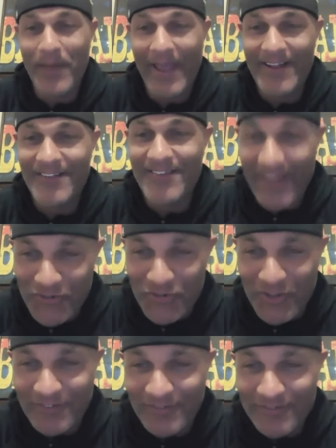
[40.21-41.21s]
paid
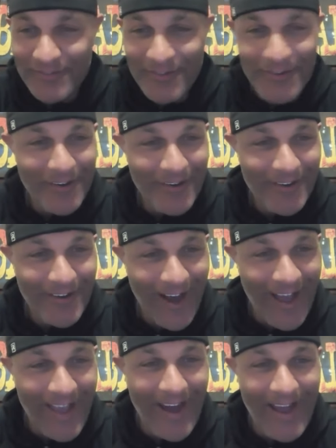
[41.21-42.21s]
attention.
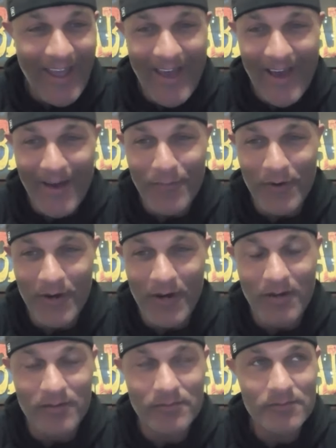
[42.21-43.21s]
I, I have, uh,